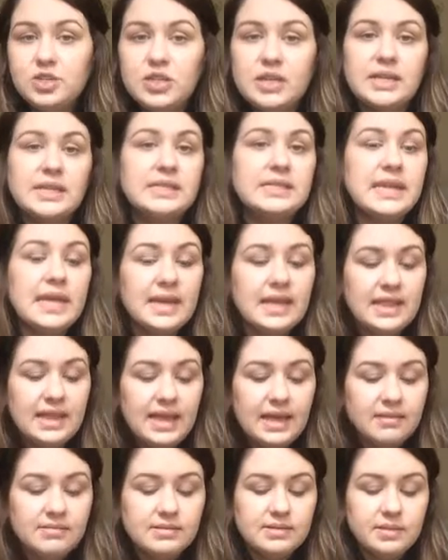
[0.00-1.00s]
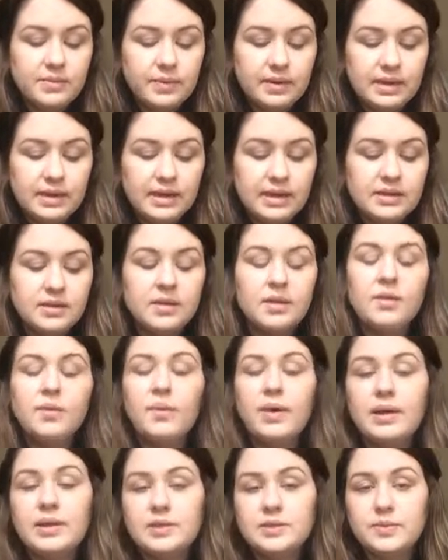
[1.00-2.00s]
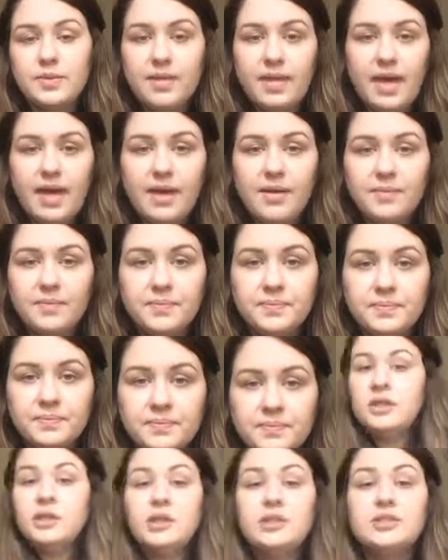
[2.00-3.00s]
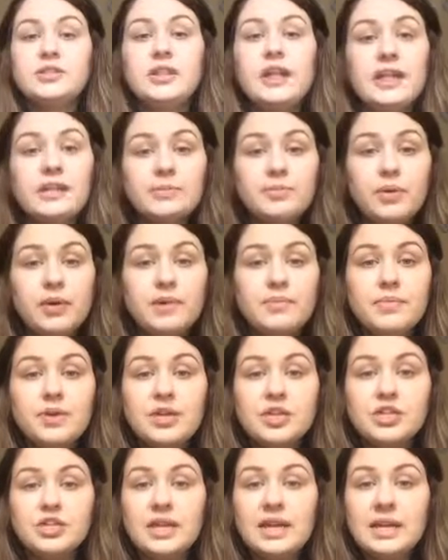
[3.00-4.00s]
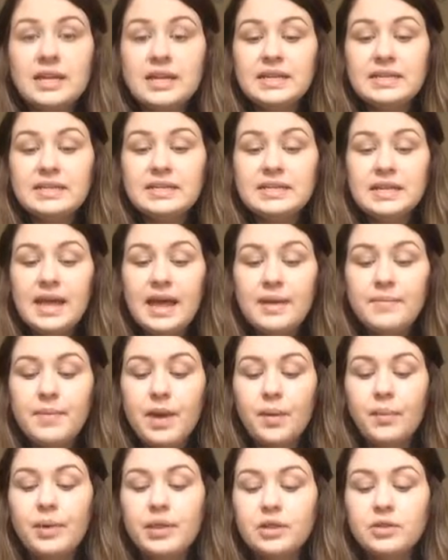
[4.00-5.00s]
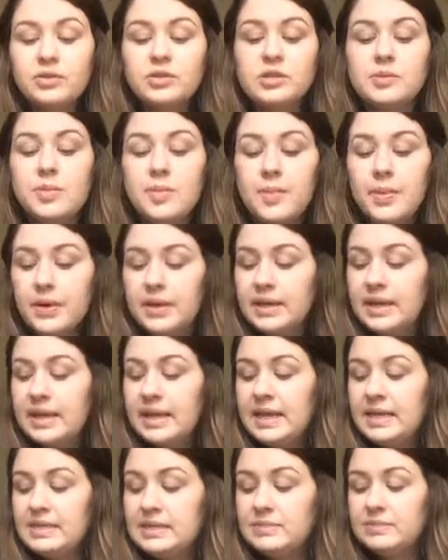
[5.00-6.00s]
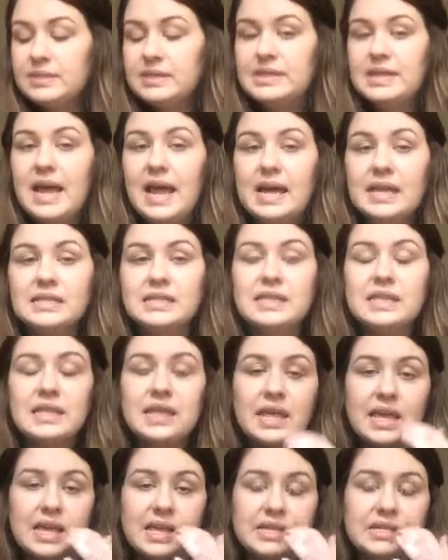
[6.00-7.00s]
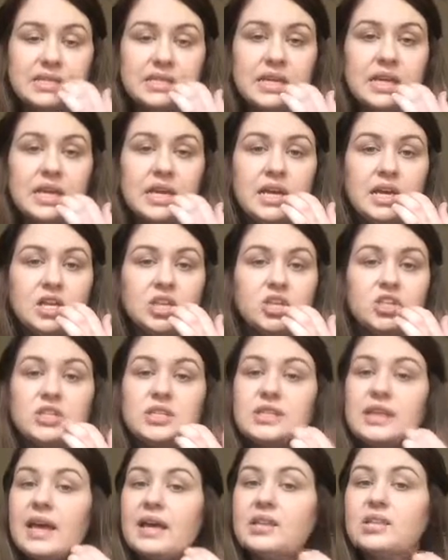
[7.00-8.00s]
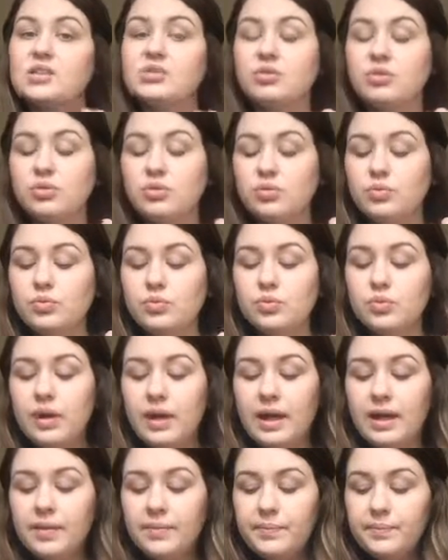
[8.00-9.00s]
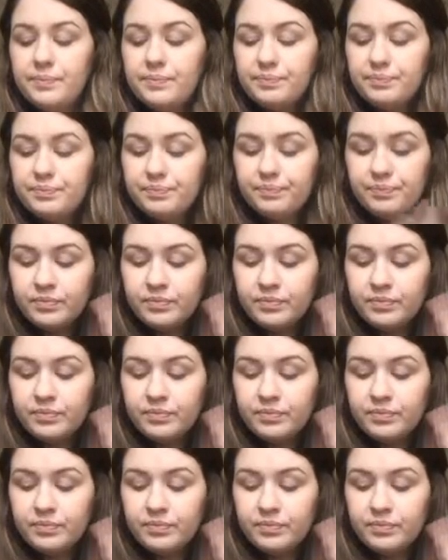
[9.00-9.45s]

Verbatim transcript: machines, anything else that we need whilst we're there. So that's pretty much it. Um, I will also be putting in here some snacks and things just to get us through um,